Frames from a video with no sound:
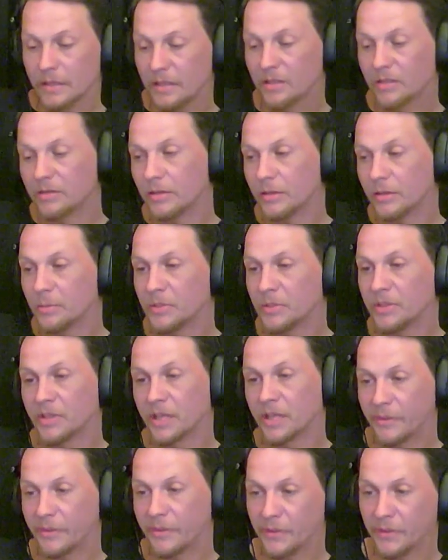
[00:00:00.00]
I mean, I
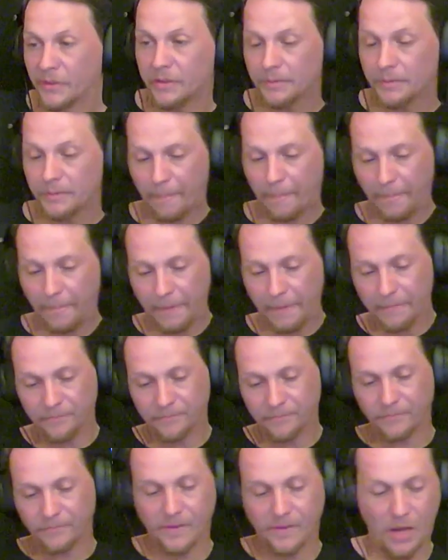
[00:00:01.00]
think
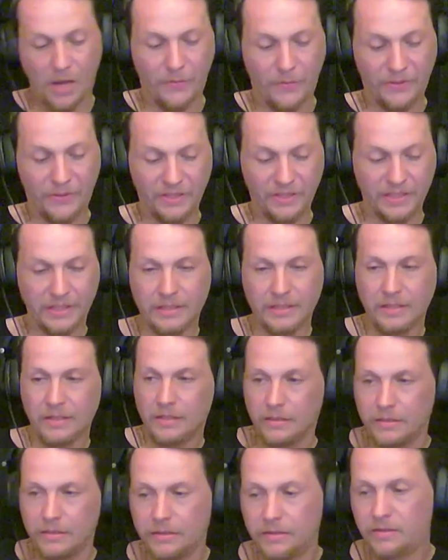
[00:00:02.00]
authenticity
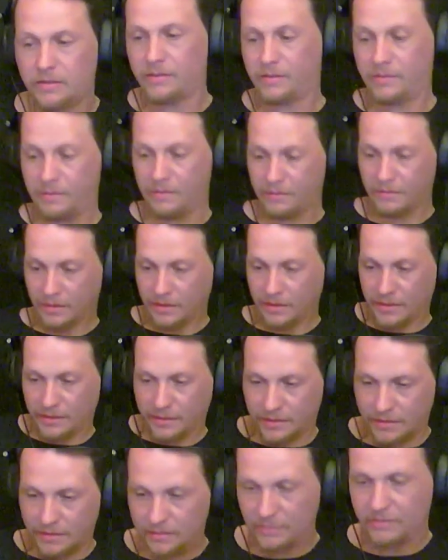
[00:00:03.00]
is
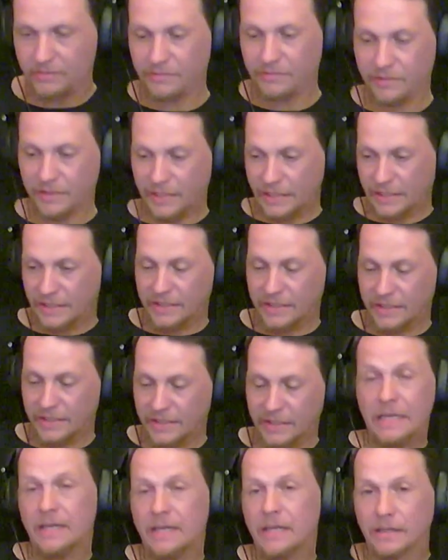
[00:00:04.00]

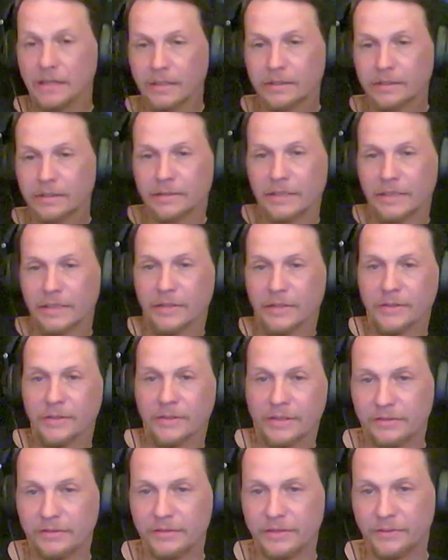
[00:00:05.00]
key in
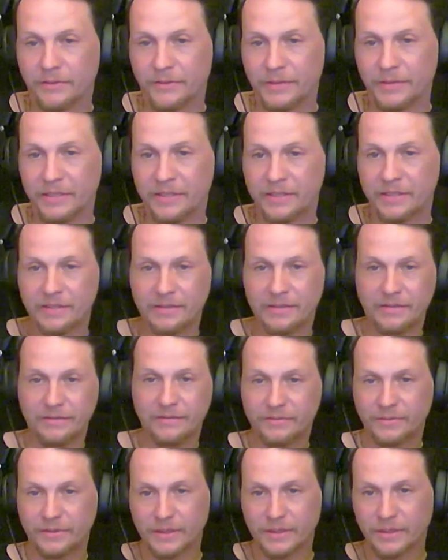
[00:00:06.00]
this.
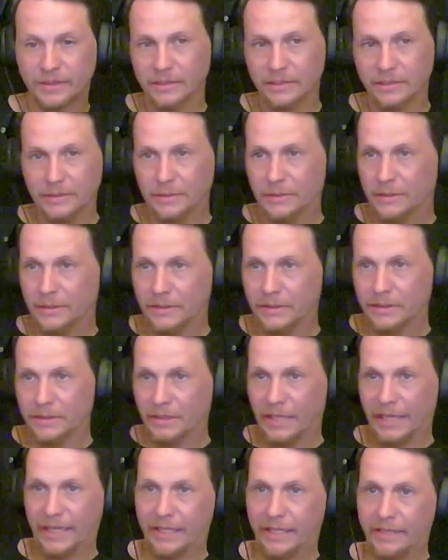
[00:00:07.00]

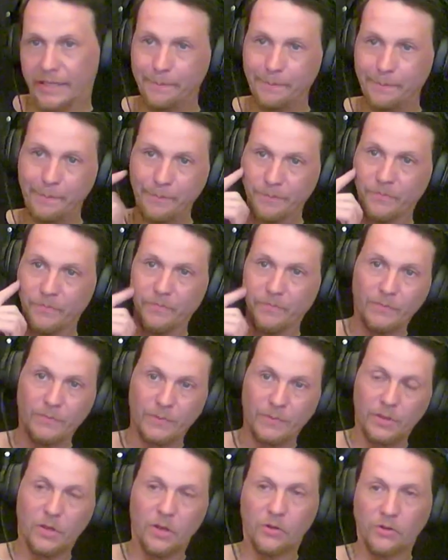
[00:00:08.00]
Like,
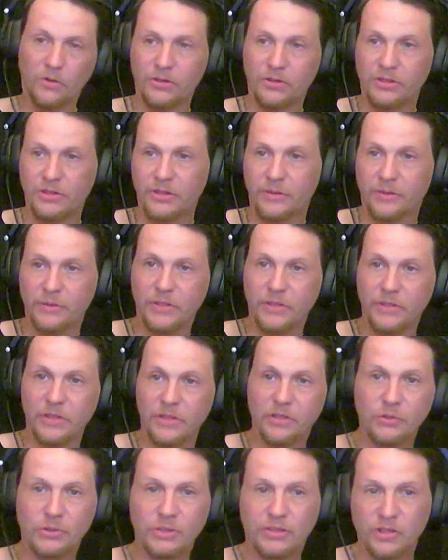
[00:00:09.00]
you did
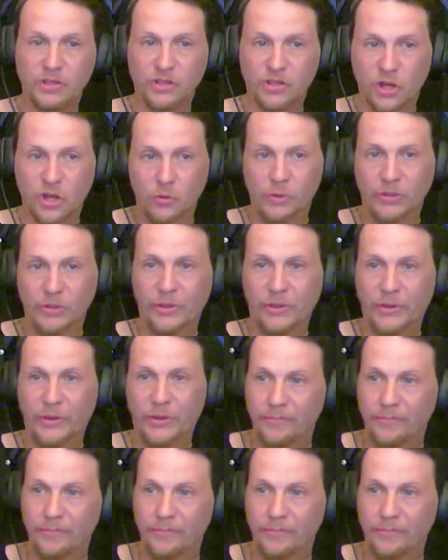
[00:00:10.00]
the show with them.